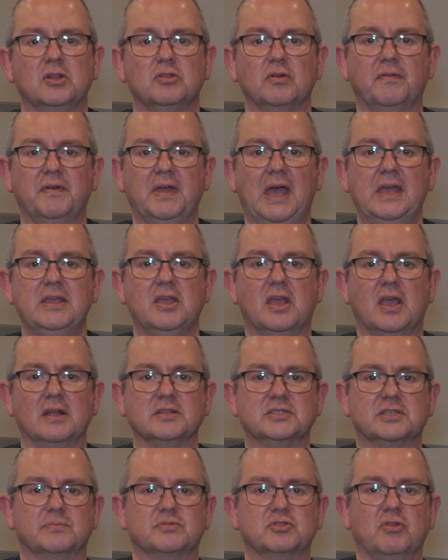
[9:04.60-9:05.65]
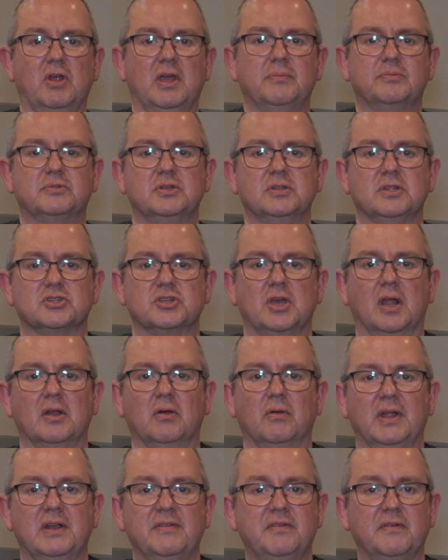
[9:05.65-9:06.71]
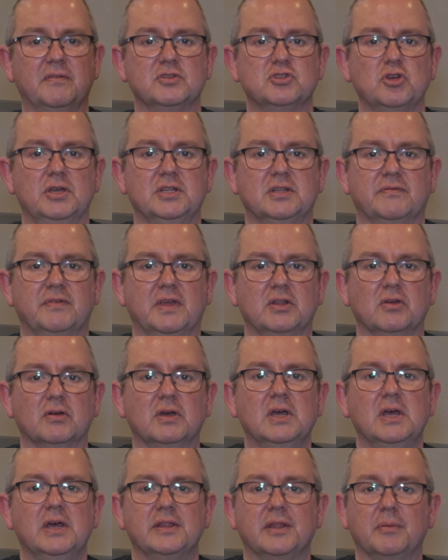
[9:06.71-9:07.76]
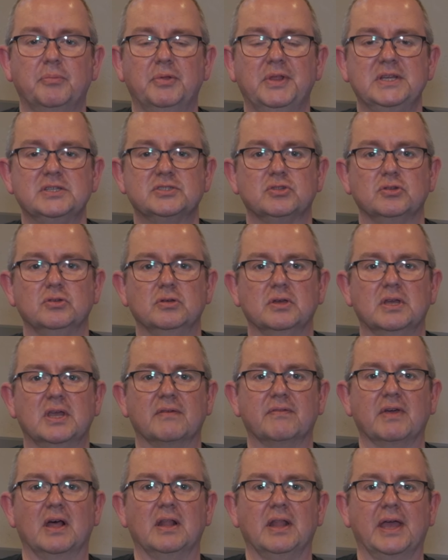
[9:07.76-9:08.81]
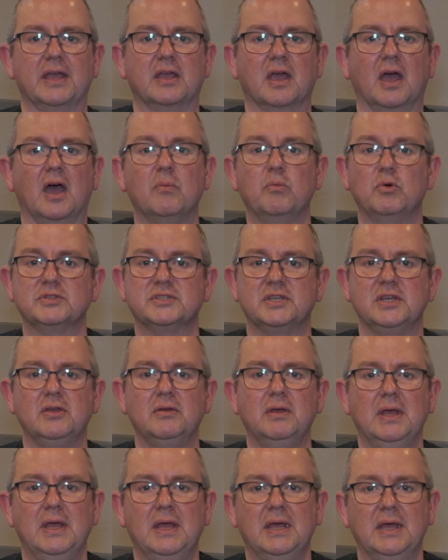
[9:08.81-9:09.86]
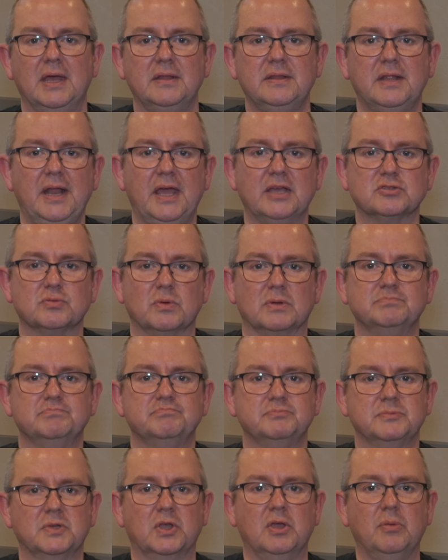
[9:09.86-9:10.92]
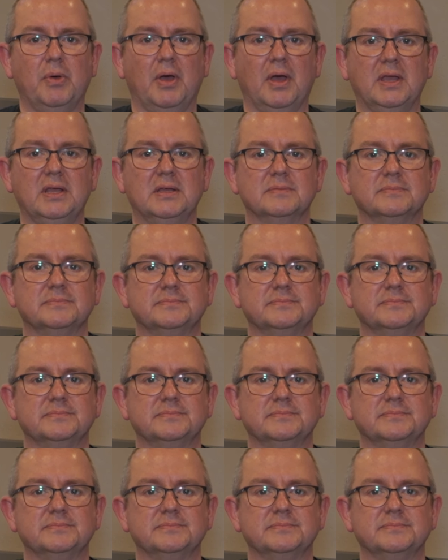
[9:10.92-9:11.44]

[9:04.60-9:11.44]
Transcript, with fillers: Don't forget you can subscribe to the channel, and if you enjoyed the video, then please do give it a like. And we'll see you in the next one. Goodbye.